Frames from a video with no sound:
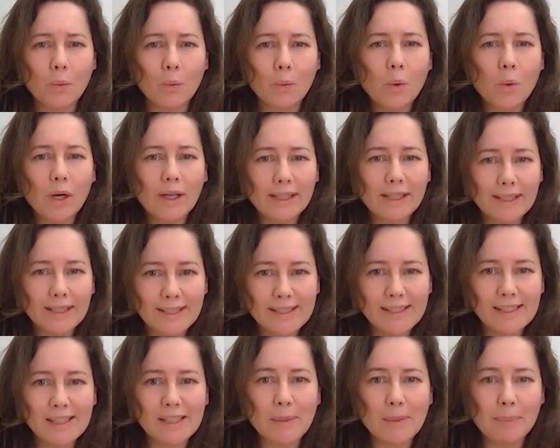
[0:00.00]
what
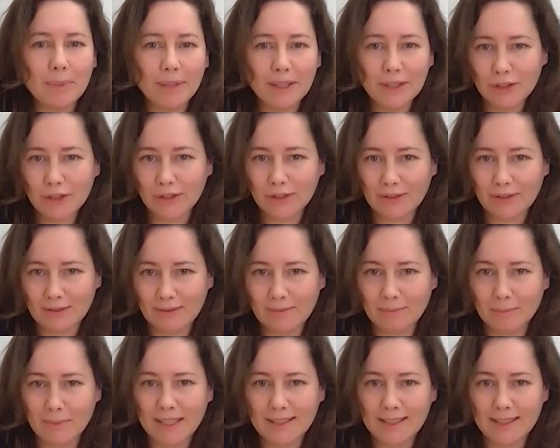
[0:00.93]
is patient
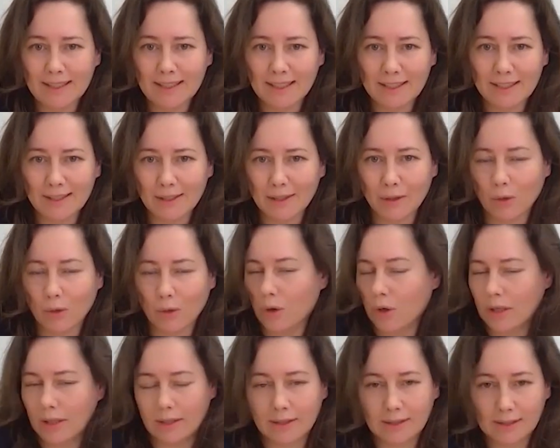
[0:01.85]
metadata
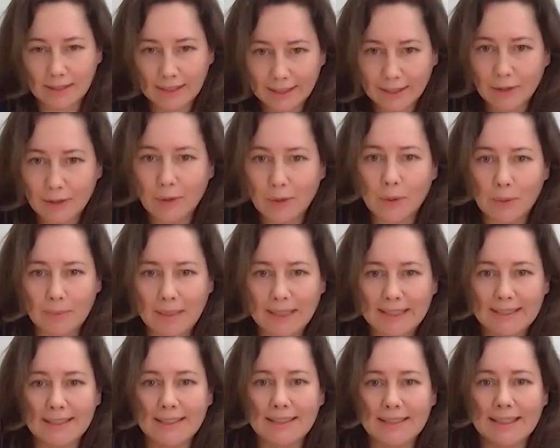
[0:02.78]
or clinical
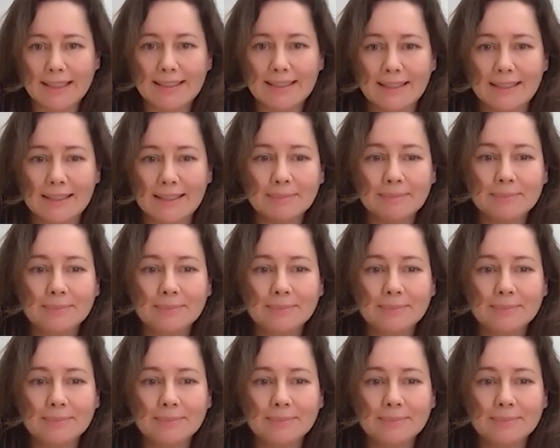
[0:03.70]
metadata?